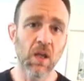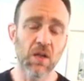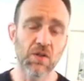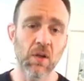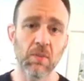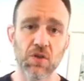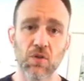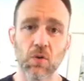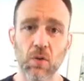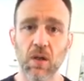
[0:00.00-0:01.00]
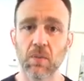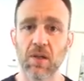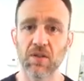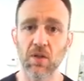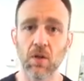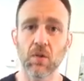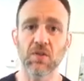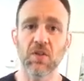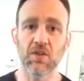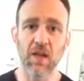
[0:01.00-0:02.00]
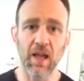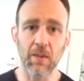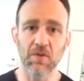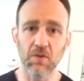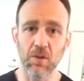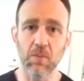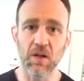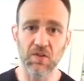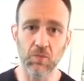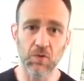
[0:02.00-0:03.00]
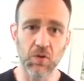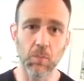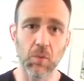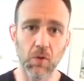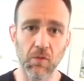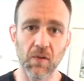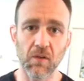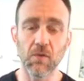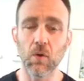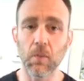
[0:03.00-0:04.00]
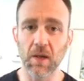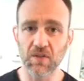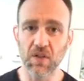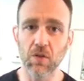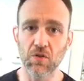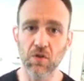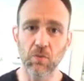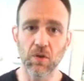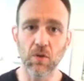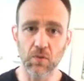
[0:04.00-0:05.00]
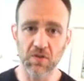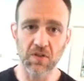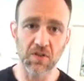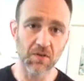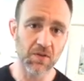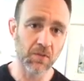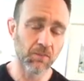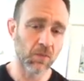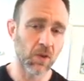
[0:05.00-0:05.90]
and try and make sure we're coming as close as absolutely possible to perfect form execution with no resistance.